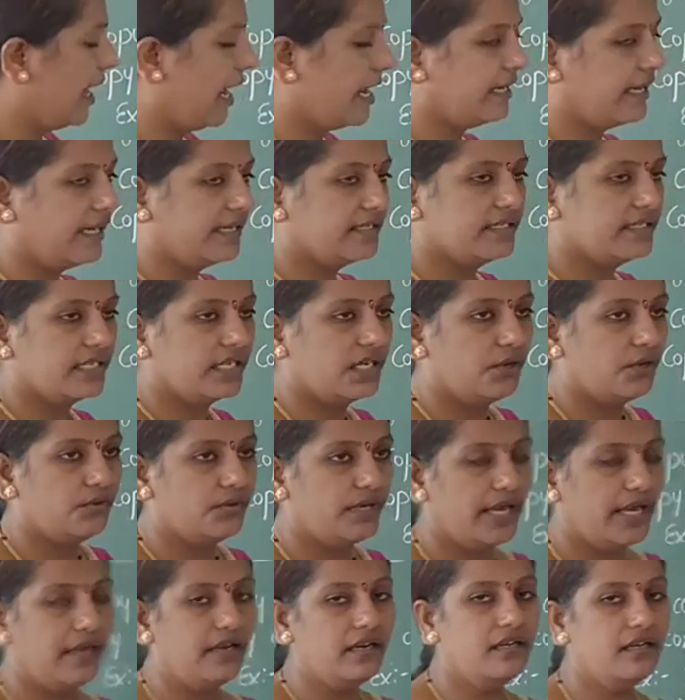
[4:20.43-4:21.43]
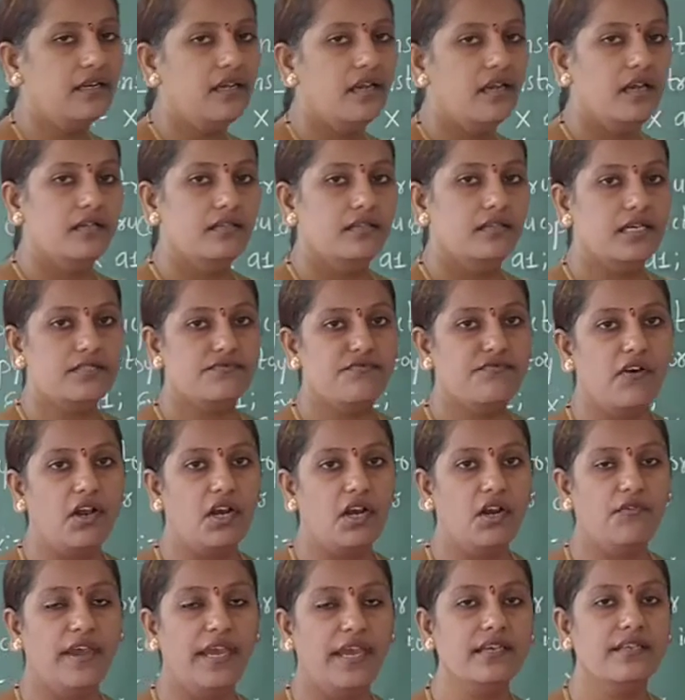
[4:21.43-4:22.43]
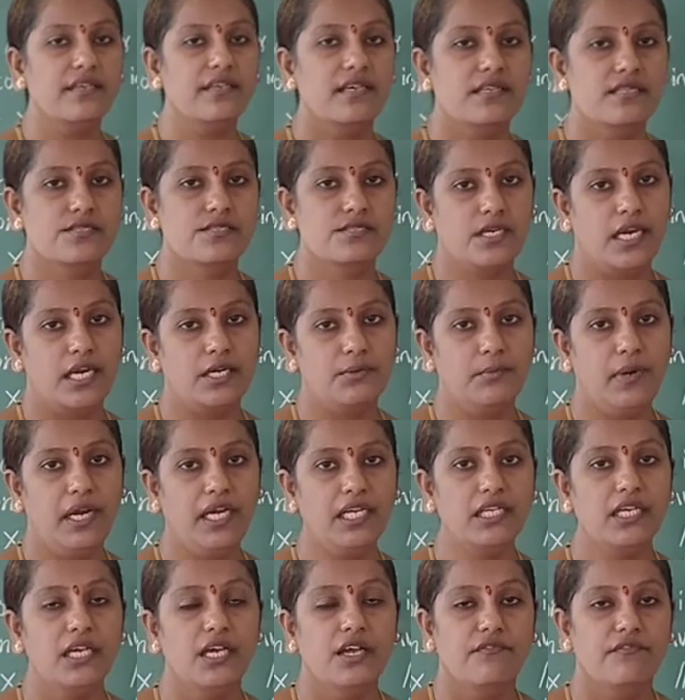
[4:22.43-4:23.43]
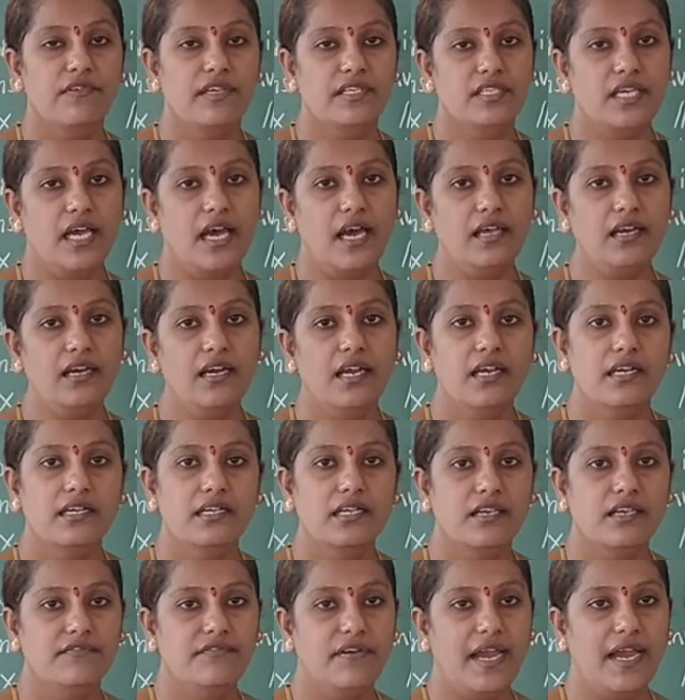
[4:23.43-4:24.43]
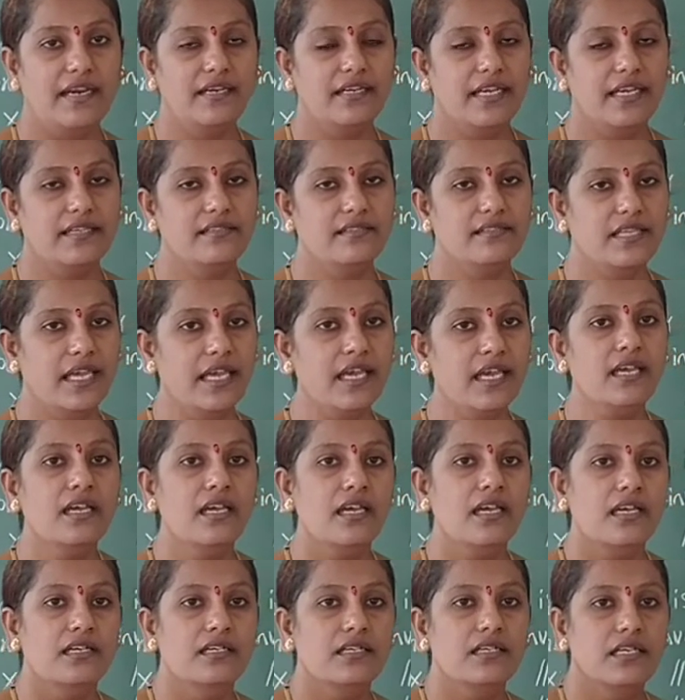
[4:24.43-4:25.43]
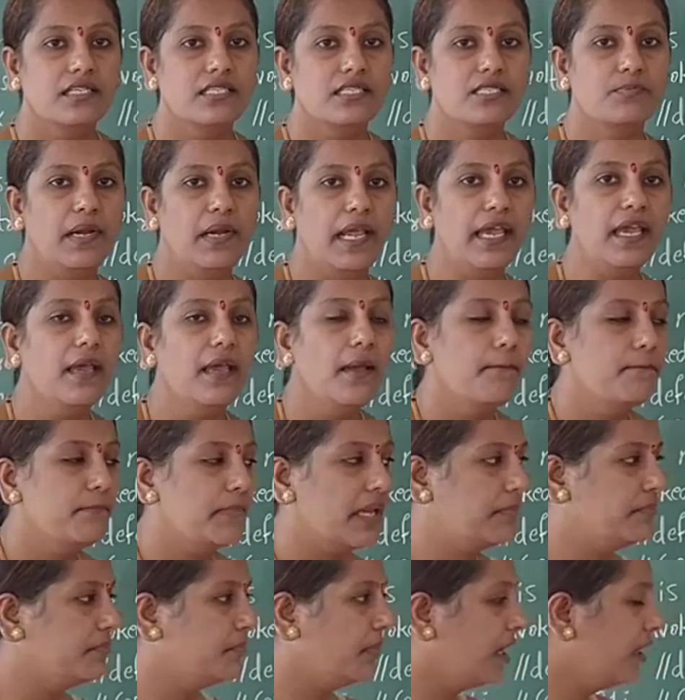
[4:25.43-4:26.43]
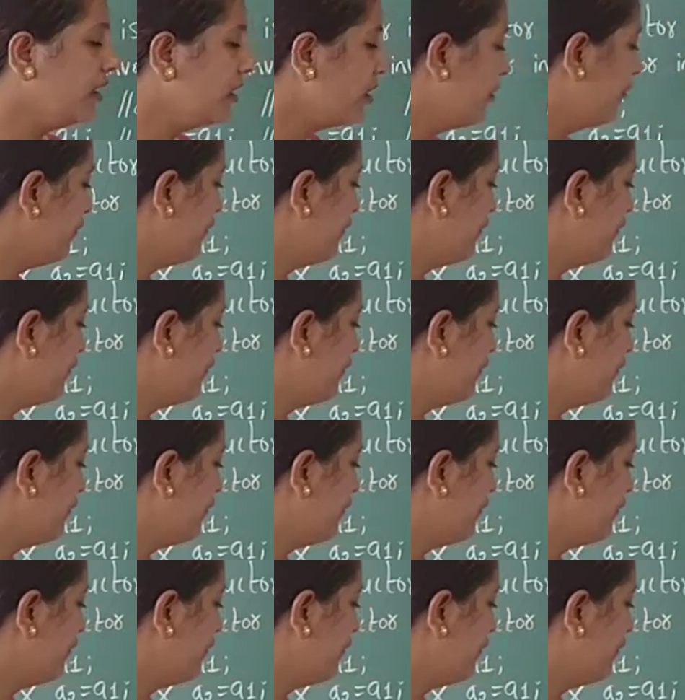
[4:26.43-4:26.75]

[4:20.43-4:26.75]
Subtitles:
and executed the following statement which are defined in the display member